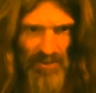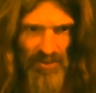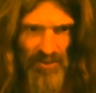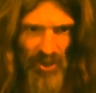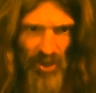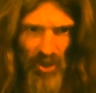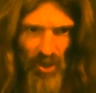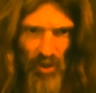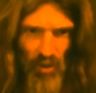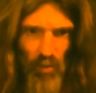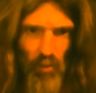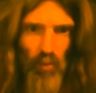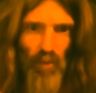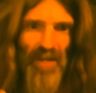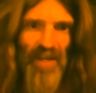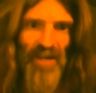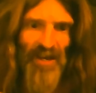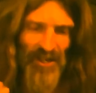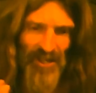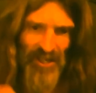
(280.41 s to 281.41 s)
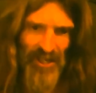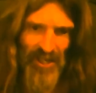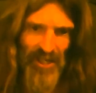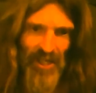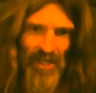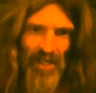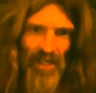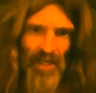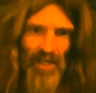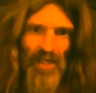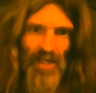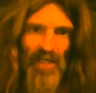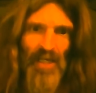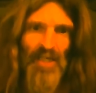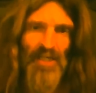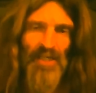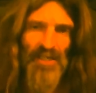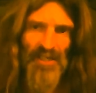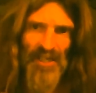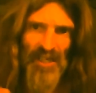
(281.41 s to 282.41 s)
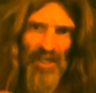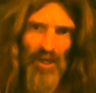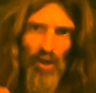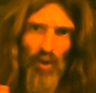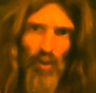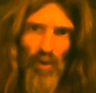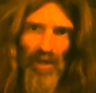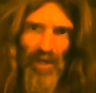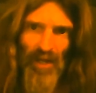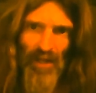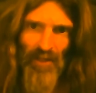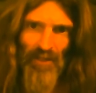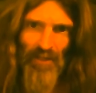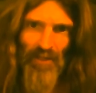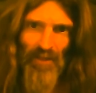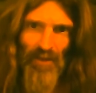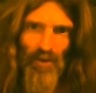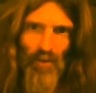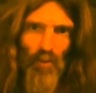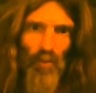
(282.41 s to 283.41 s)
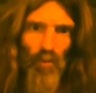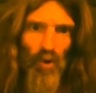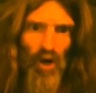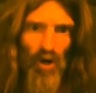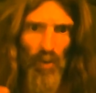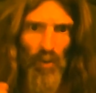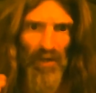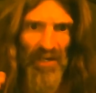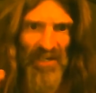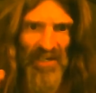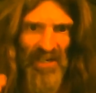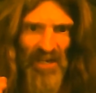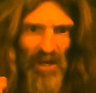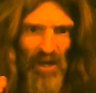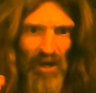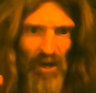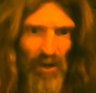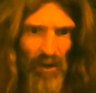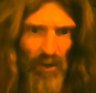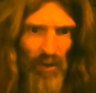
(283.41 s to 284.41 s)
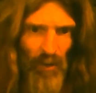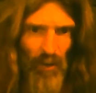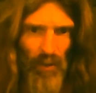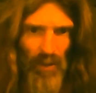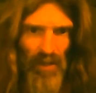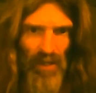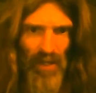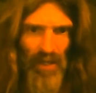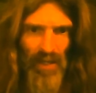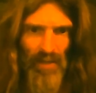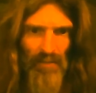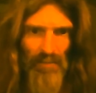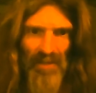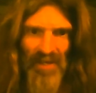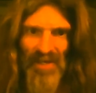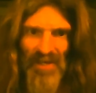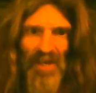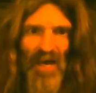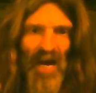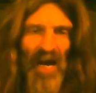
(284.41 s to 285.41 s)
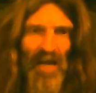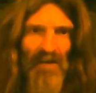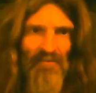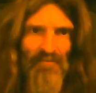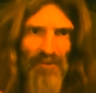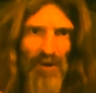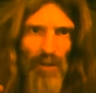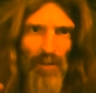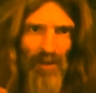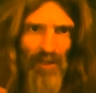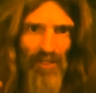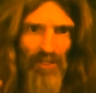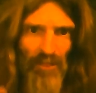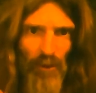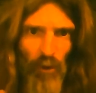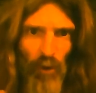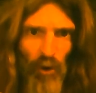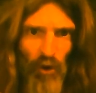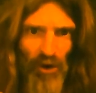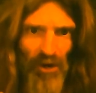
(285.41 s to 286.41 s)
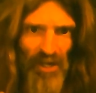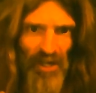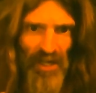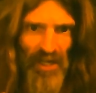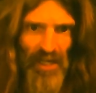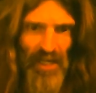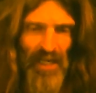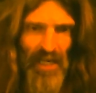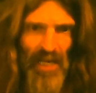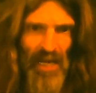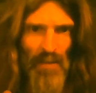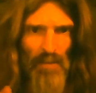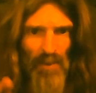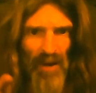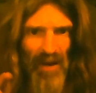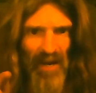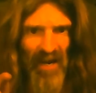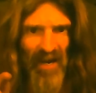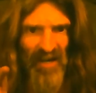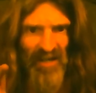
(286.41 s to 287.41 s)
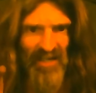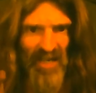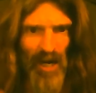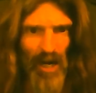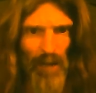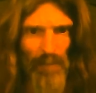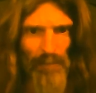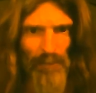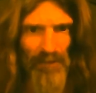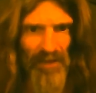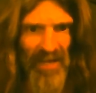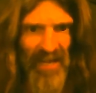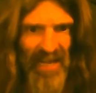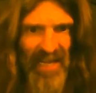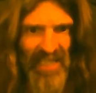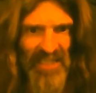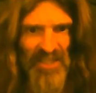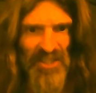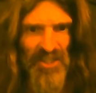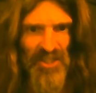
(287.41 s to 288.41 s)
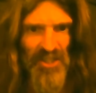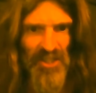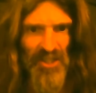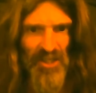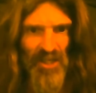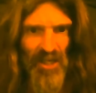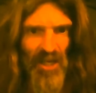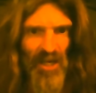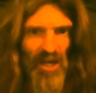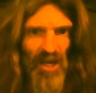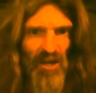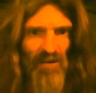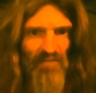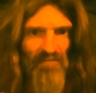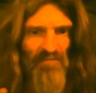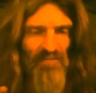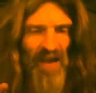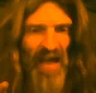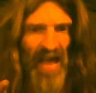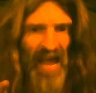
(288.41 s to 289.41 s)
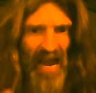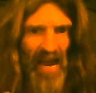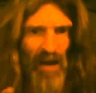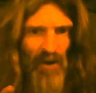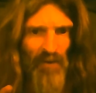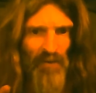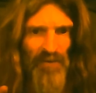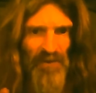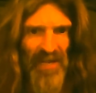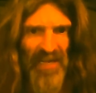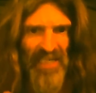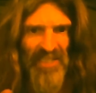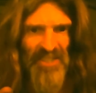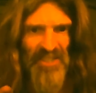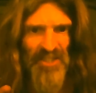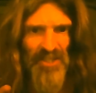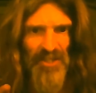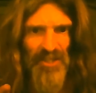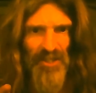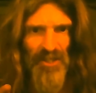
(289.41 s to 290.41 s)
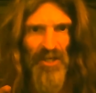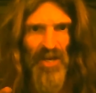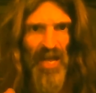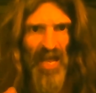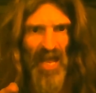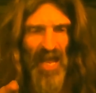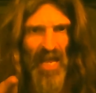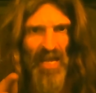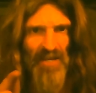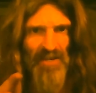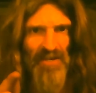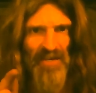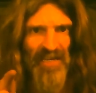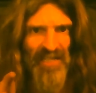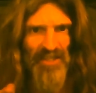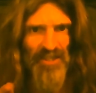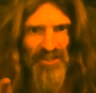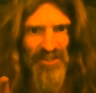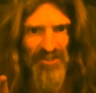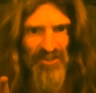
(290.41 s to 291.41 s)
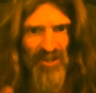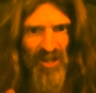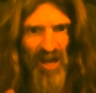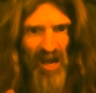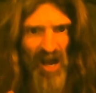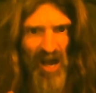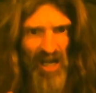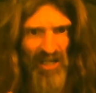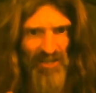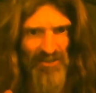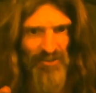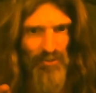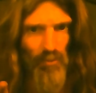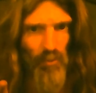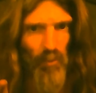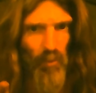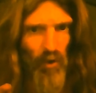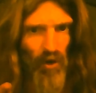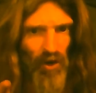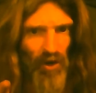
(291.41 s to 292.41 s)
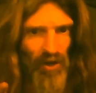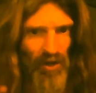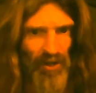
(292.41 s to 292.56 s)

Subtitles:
So we are going to deal with what we know, but not from authority, by our comprehension of how nature and nature's laws work.